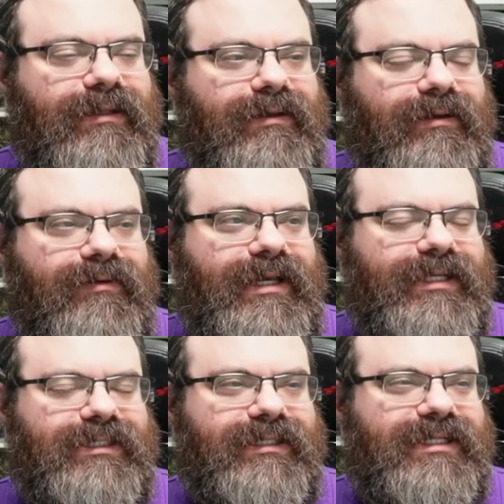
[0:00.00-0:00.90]
All
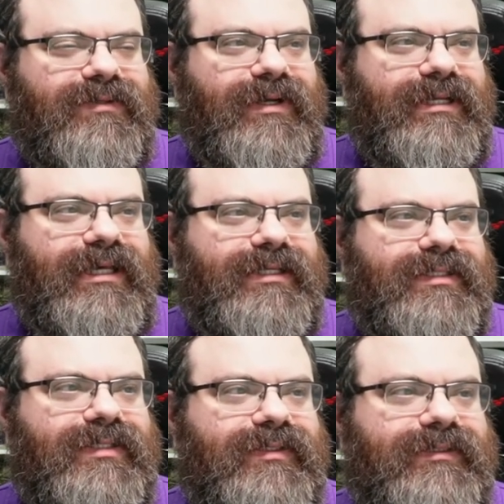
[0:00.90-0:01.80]
right, that's quite
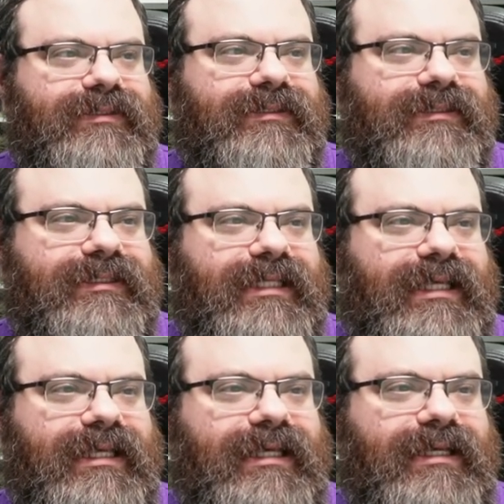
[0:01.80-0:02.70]
nice.
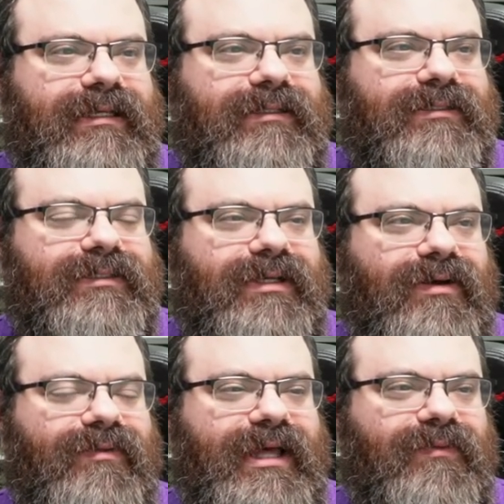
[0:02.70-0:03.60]

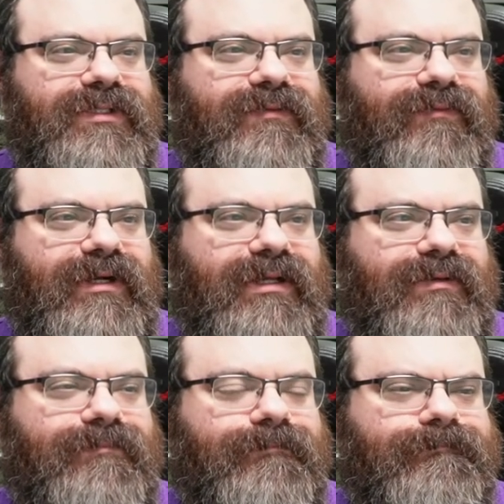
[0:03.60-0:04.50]
So that was
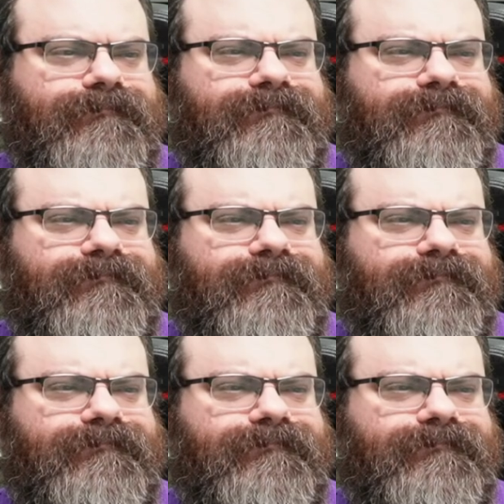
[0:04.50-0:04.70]
from